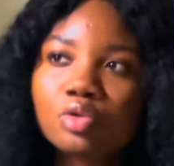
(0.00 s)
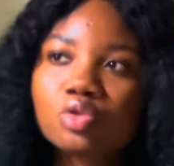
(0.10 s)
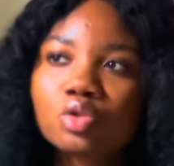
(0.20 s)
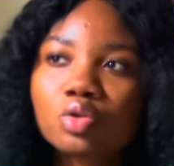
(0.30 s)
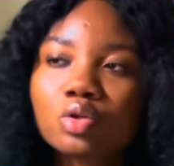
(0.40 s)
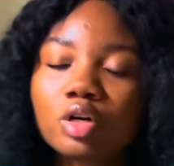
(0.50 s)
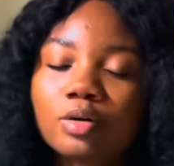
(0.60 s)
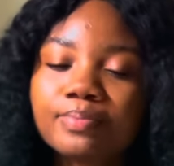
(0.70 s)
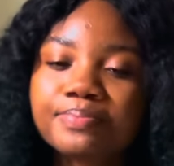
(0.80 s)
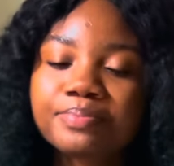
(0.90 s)

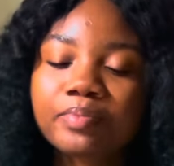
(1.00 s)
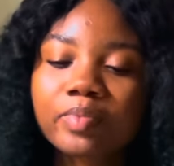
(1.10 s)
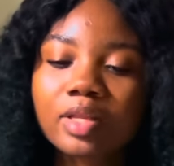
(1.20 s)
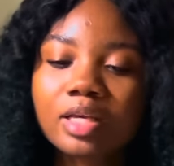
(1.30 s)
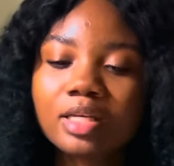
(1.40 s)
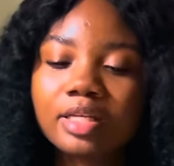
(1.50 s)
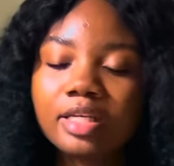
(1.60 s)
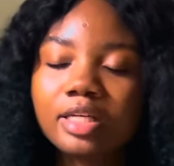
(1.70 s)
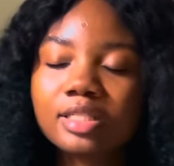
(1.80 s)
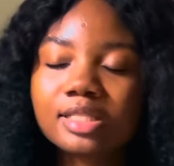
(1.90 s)
So
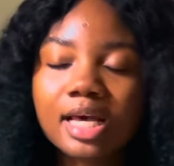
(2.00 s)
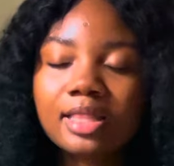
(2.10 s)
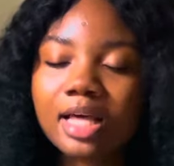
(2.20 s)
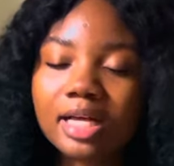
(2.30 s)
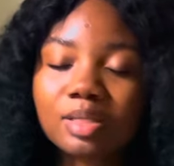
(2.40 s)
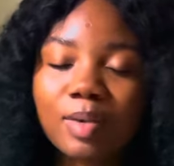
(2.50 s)
he said that,